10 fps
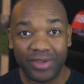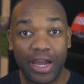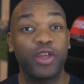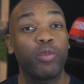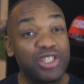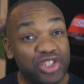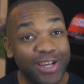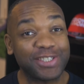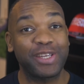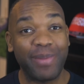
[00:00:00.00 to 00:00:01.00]
I think we
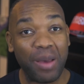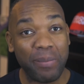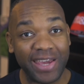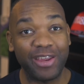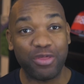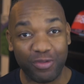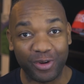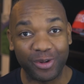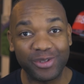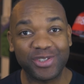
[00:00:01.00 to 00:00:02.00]
just about made it through,